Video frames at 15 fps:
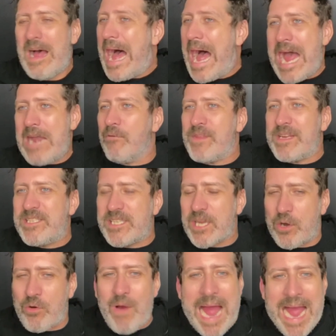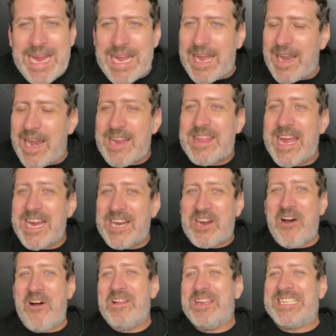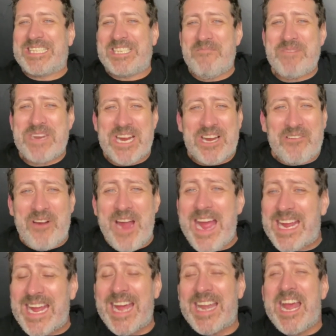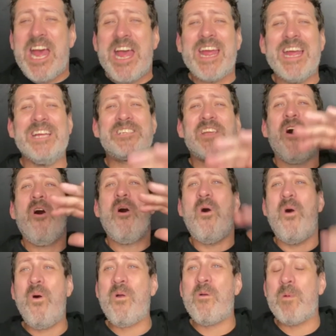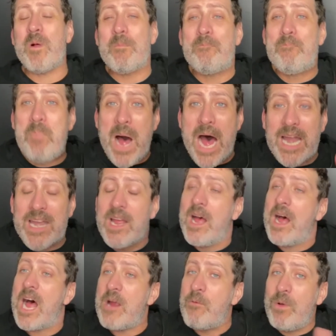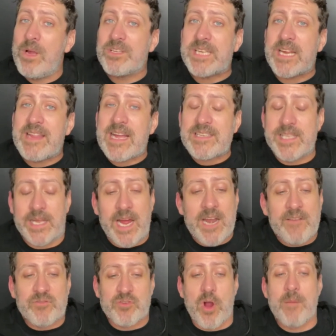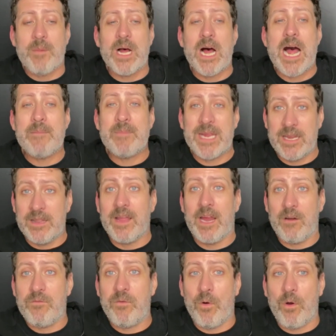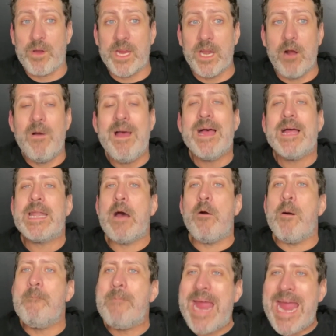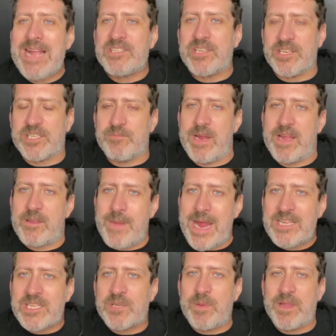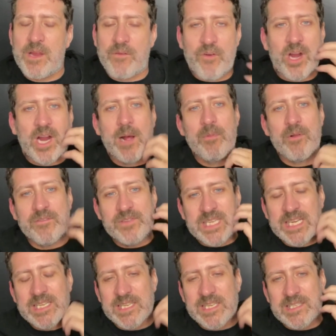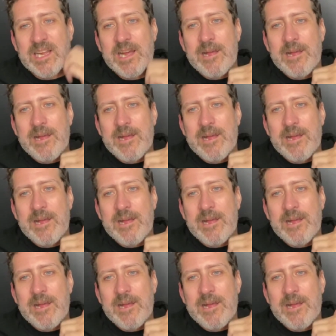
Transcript: I don't think she's a crackhead. And I think calling somebody a crackhead is horrible. But I will say that's the kind of drama I'm in there for, Now, Amanda's been there for a couple of seasons.